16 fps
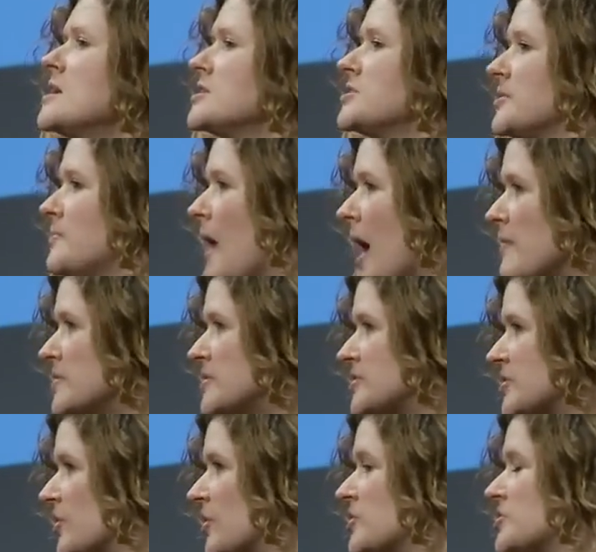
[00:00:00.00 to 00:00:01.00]
So my
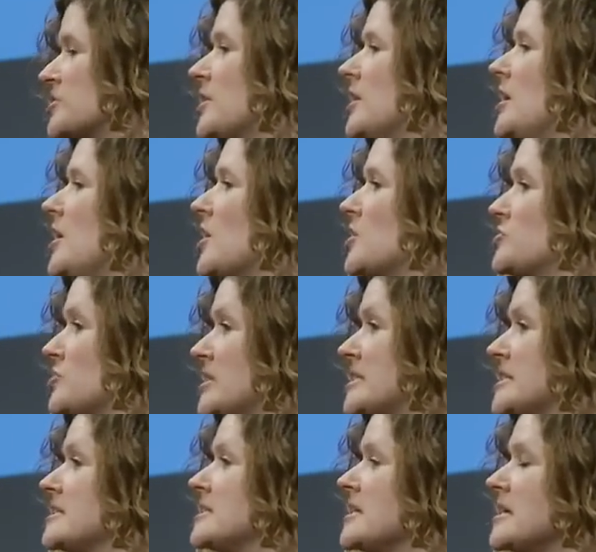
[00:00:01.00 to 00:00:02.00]
research
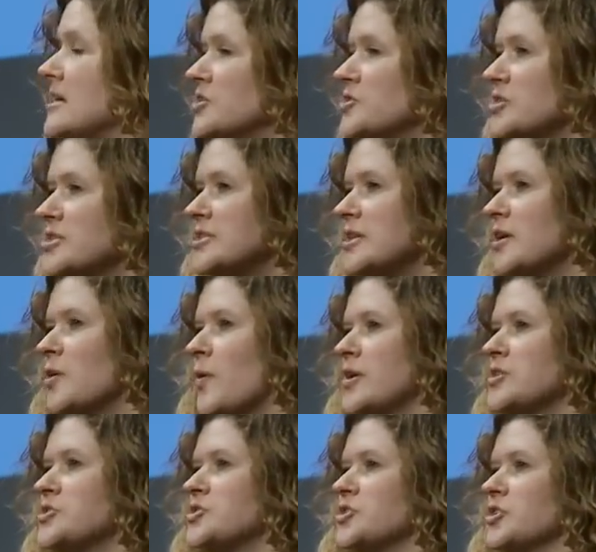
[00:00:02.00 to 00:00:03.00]
addresses the interesting
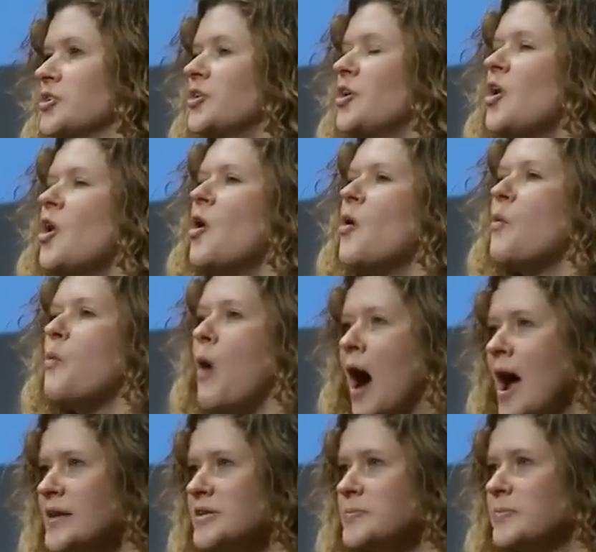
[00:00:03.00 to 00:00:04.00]
question,
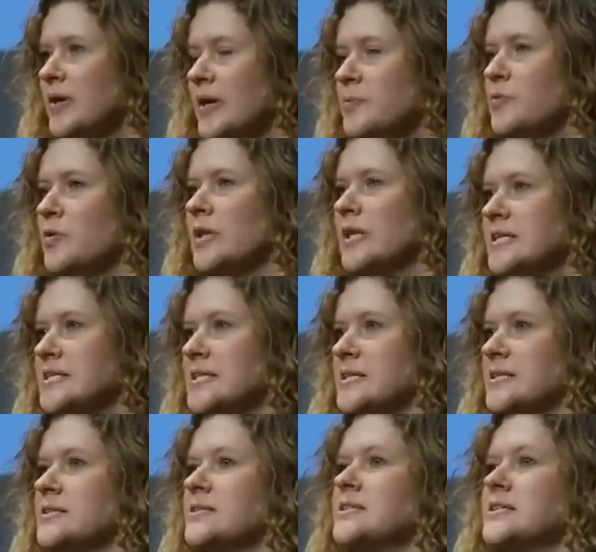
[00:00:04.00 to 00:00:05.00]
why do people
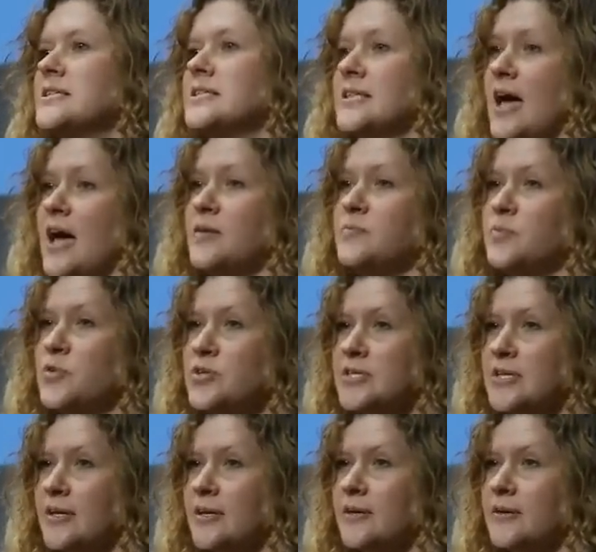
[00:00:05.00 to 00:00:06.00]
listen to sad
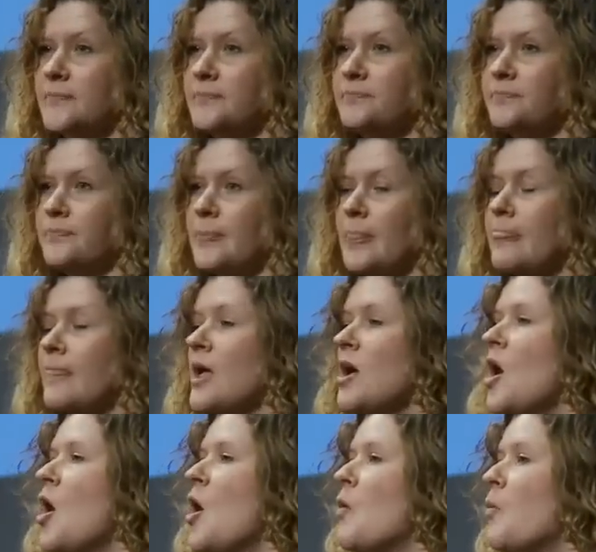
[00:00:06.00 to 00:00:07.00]
music?
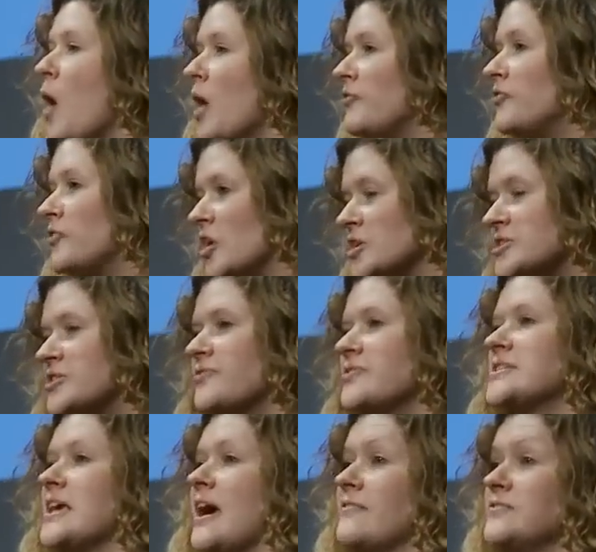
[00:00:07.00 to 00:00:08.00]
While
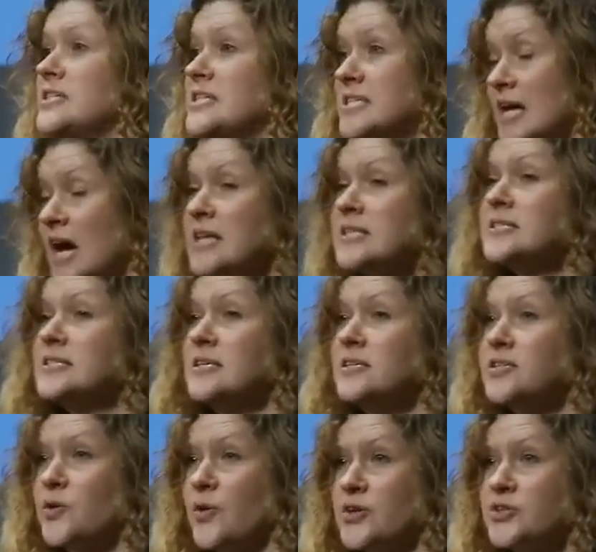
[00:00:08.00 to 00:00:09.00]
philosophers have discussed
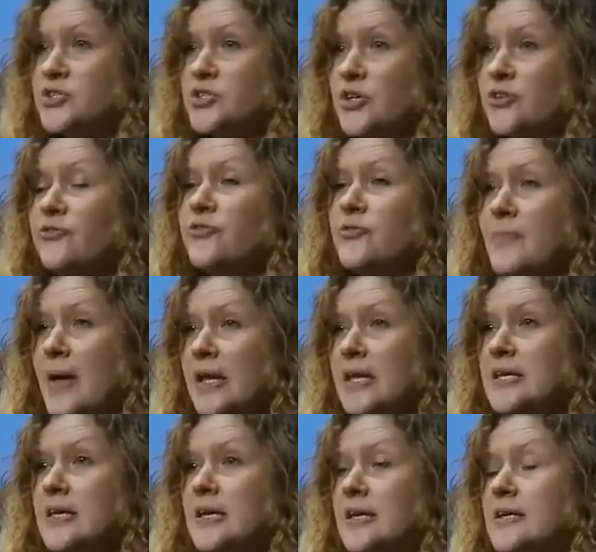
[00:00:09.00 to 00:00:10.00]
this question for
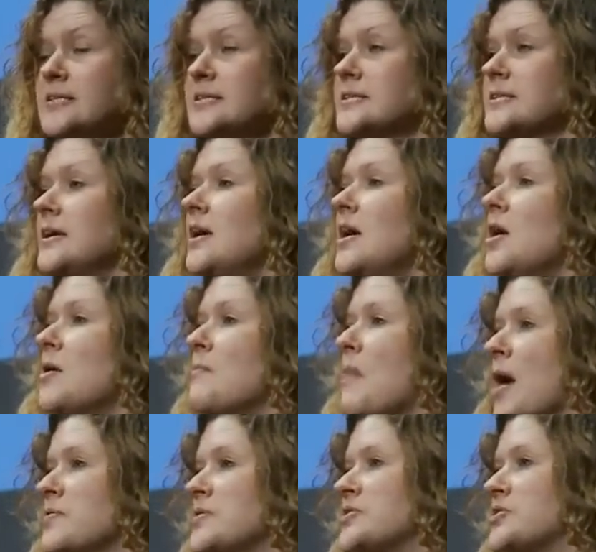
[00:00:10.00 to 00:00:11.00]
many years,
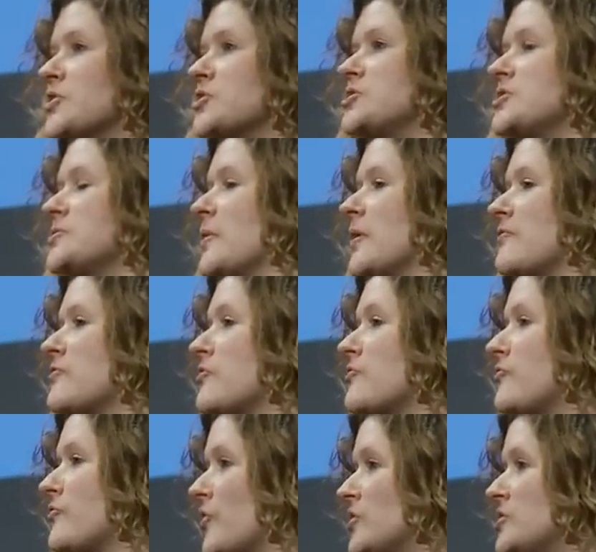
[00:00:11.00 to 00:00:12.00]
my research is one of the
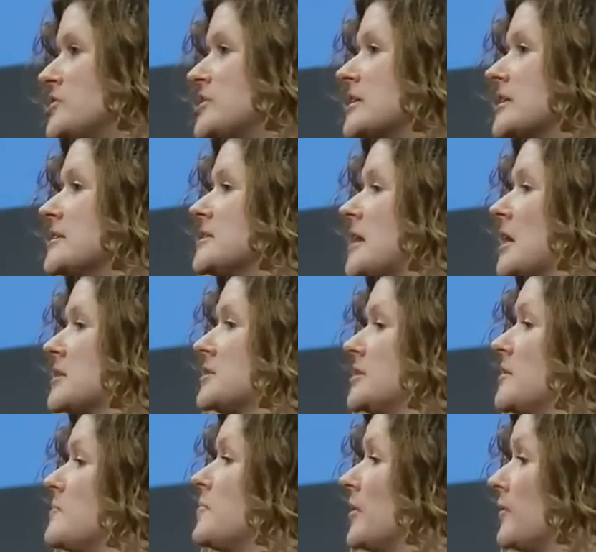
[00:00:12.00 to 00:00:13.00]
first to conduct
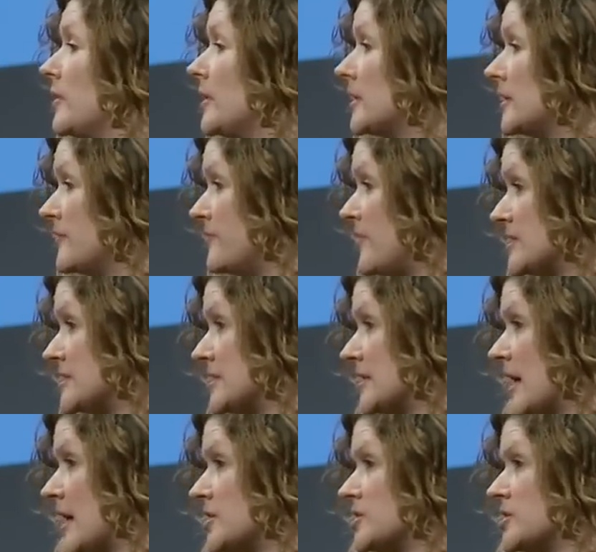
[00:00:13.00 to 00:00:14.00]
an empirical
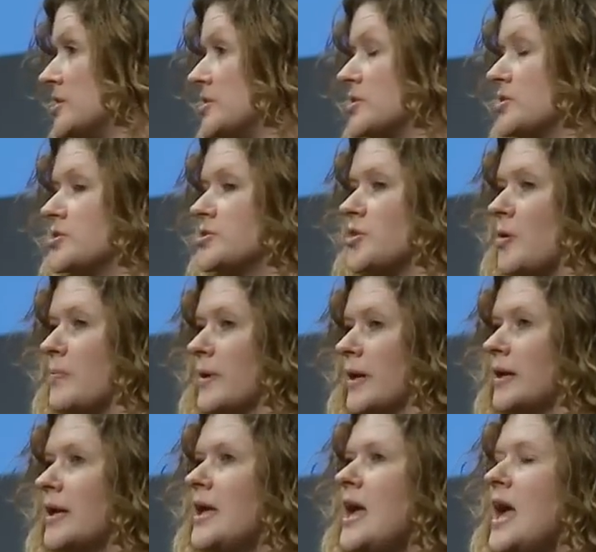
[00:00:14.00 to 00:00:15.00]
investigation into the
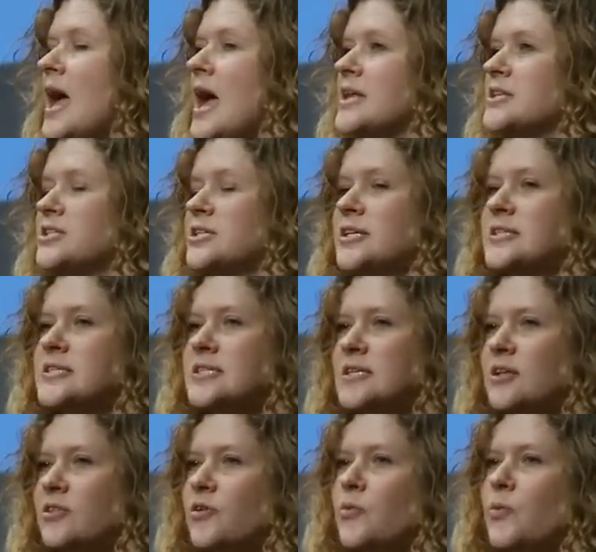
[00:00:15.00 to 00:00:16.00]
topic and to
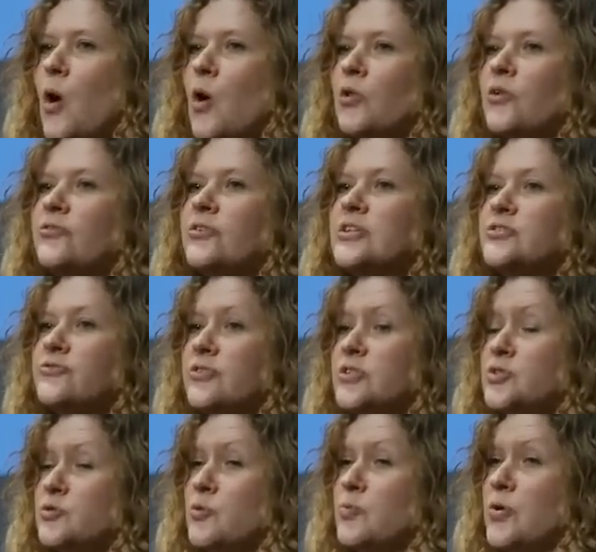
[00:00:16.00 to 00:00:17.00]
consider the role of
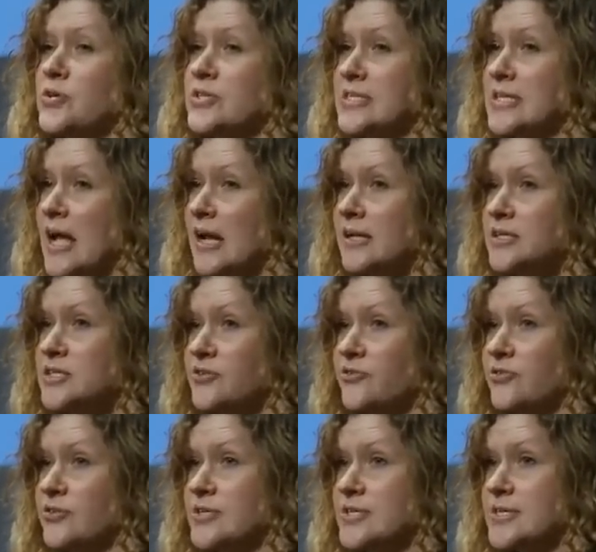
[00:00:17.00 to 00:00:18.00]
individual personality
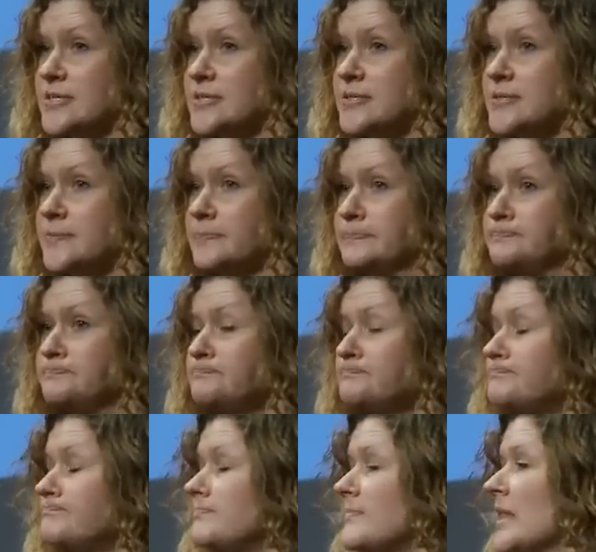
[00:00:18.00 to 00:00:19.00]
differences.
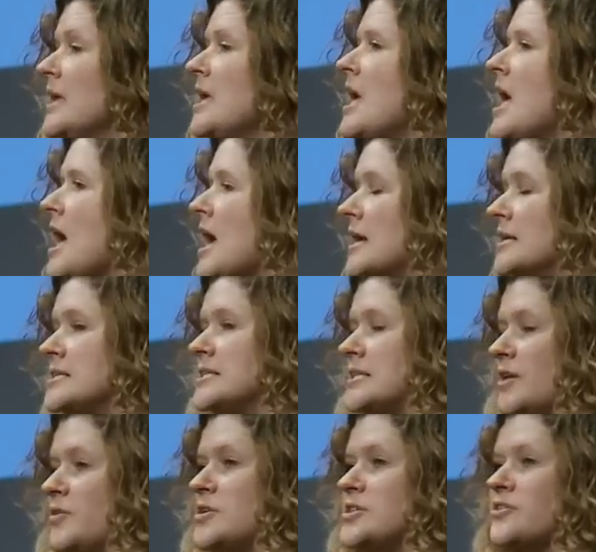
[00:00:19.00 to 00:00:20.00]
In a
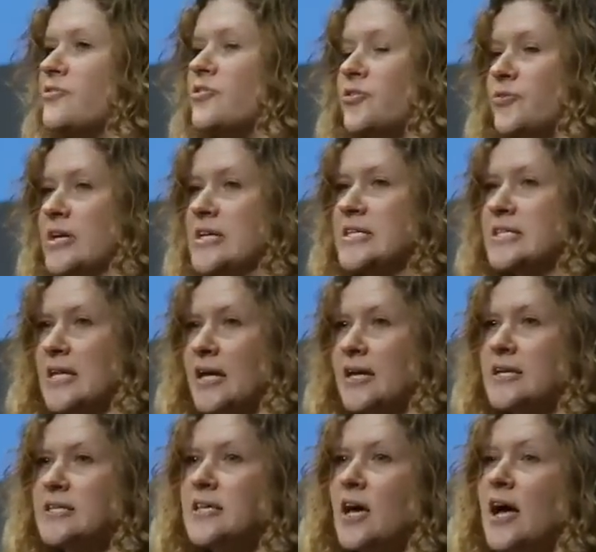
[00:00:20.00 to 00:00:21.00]
series of three
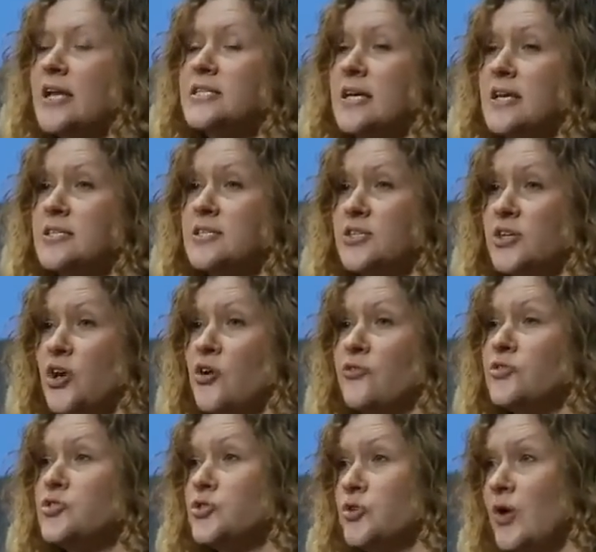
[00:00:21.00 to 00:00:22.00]
studies, I tested
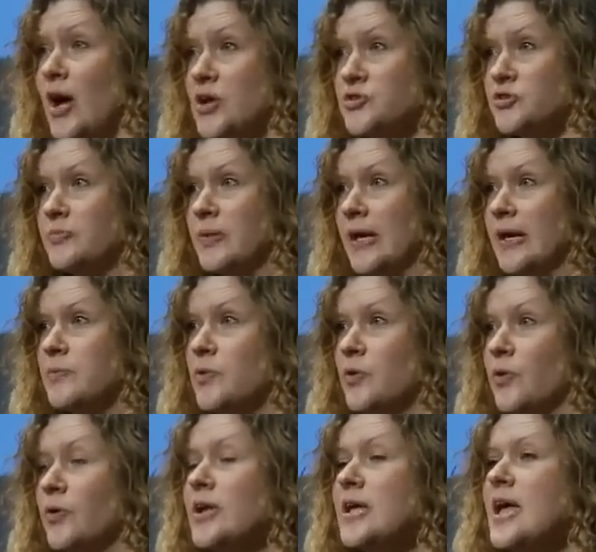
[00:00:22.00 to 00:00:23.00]
over 200
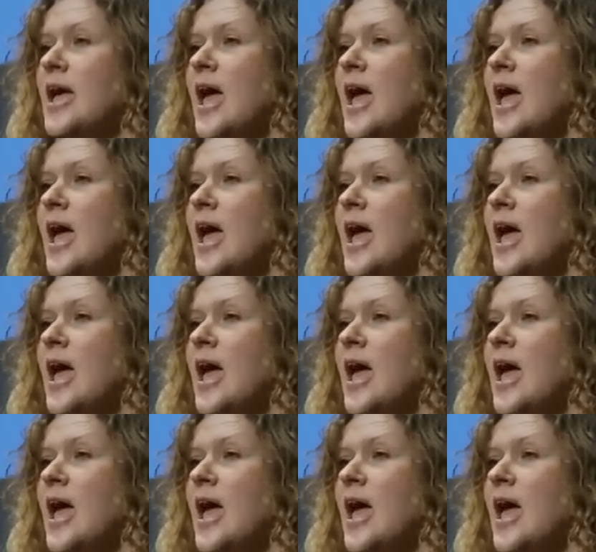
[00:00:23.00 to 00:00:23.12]
people